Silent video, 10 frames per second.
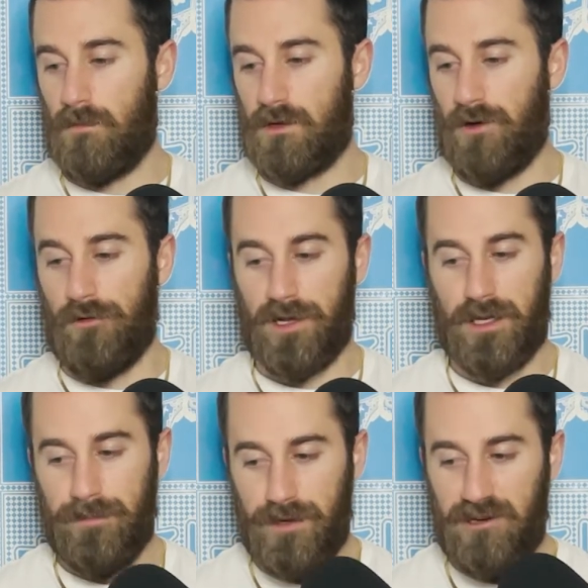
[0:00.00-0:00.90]
Growing a
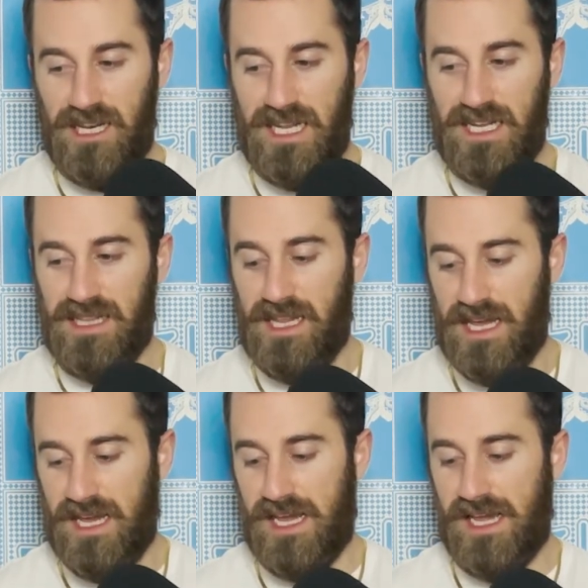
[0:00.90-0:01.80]
community in
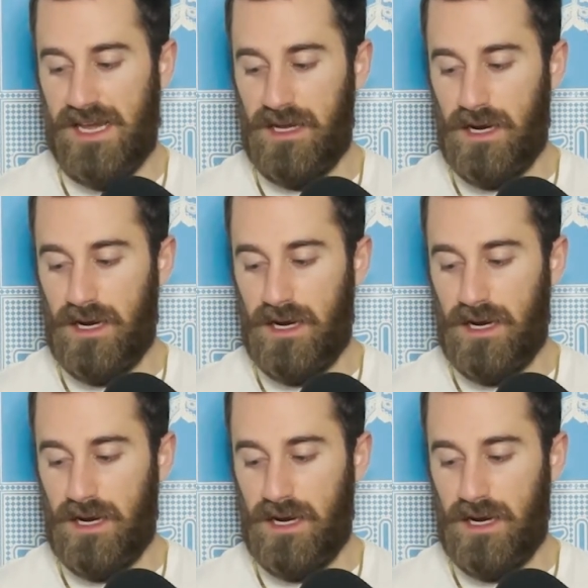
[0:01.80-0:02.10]
there.